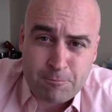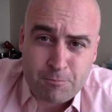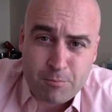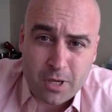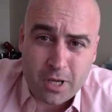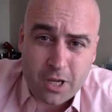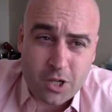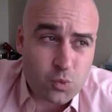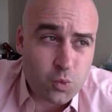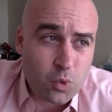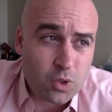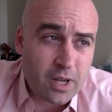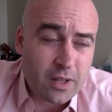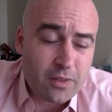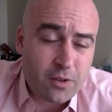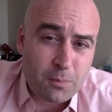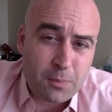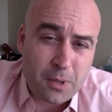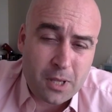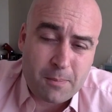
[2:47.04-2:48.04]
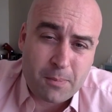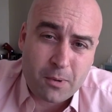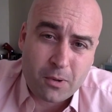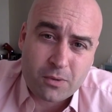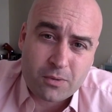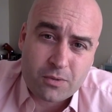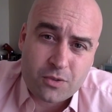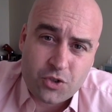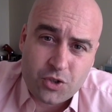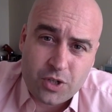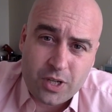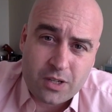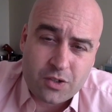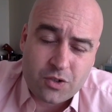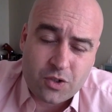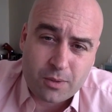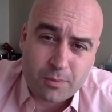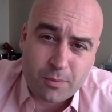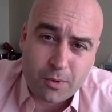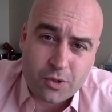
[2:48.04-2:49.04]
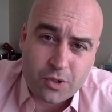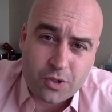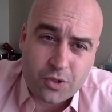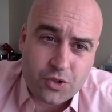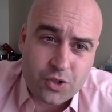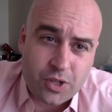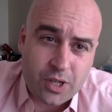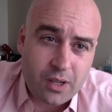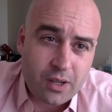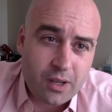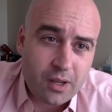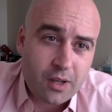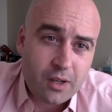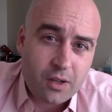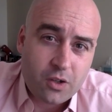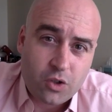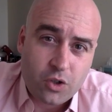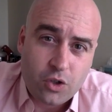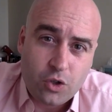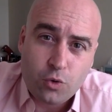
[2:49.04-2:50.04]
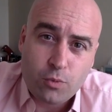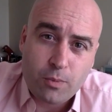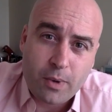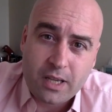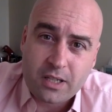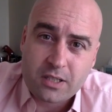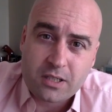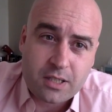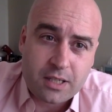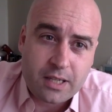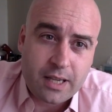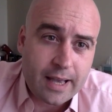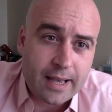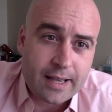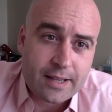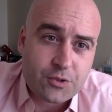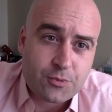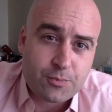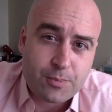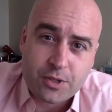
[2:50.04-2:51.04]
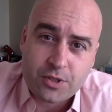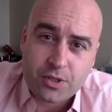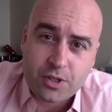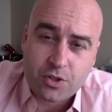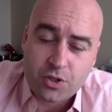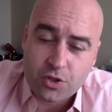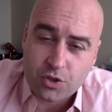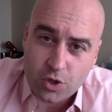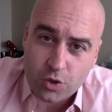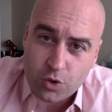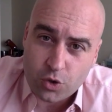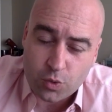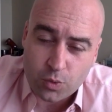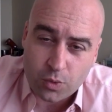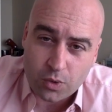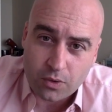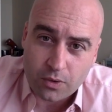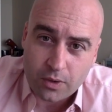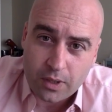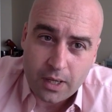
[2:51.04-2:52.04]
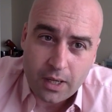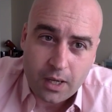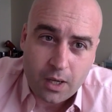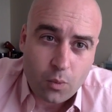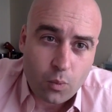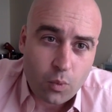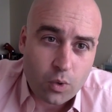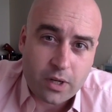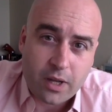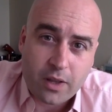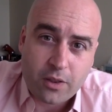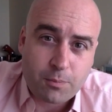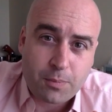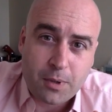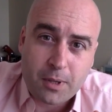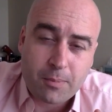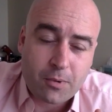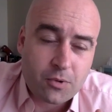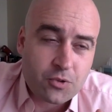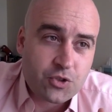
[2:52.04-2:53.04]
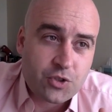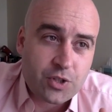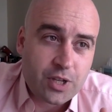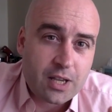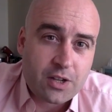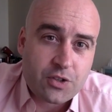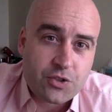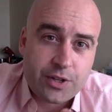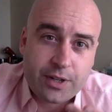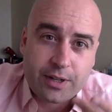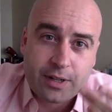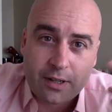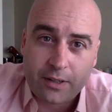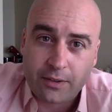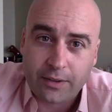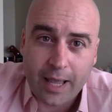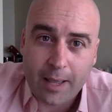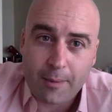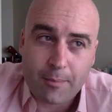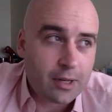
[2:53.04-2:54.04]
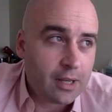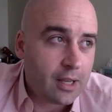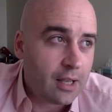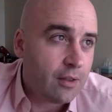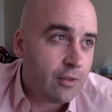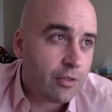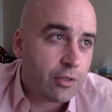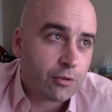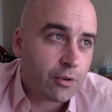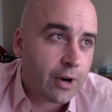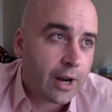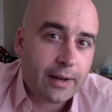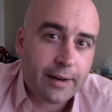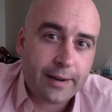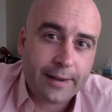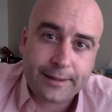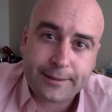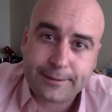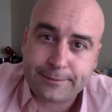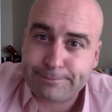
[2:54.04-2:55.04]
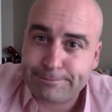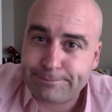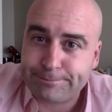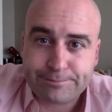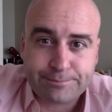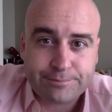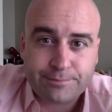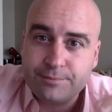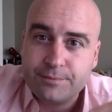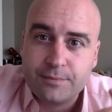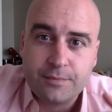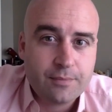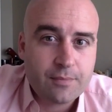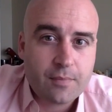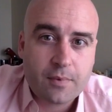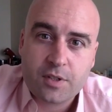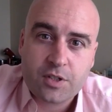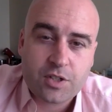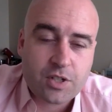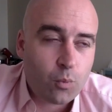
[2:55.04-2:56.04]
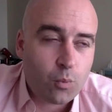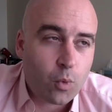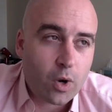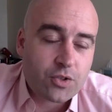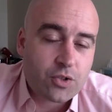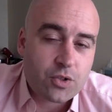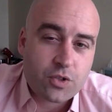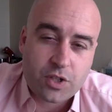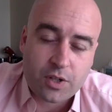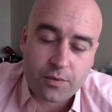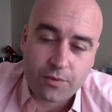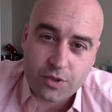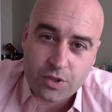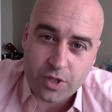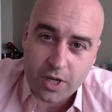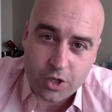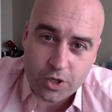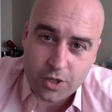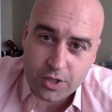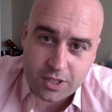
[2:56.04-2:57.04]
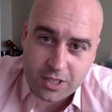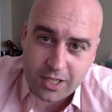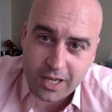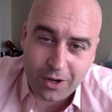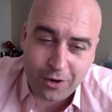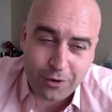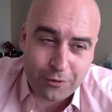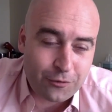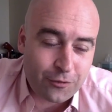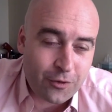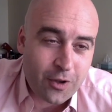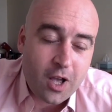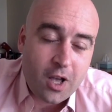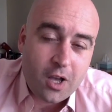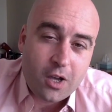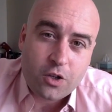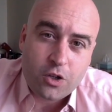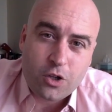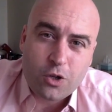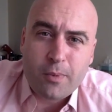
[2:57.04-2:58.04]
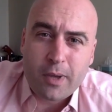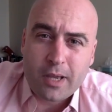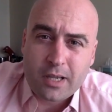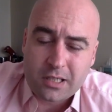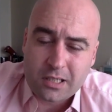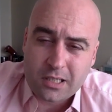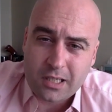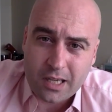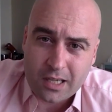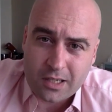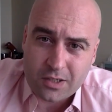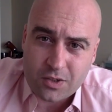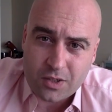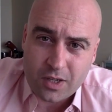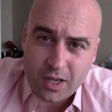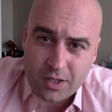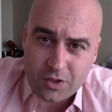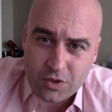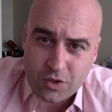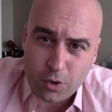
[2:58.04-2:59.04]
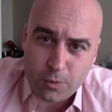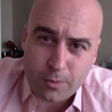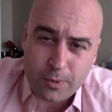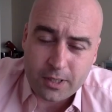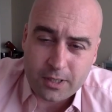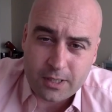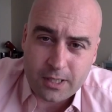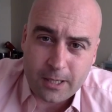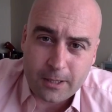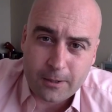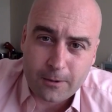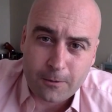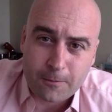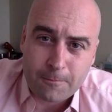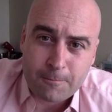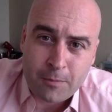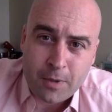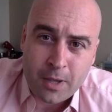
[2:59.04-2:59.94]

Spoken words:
Because what other people see as an emergency, you may see as business as usual. What other people see as a calamity threatening Western civilization itself, you may see as no big deal.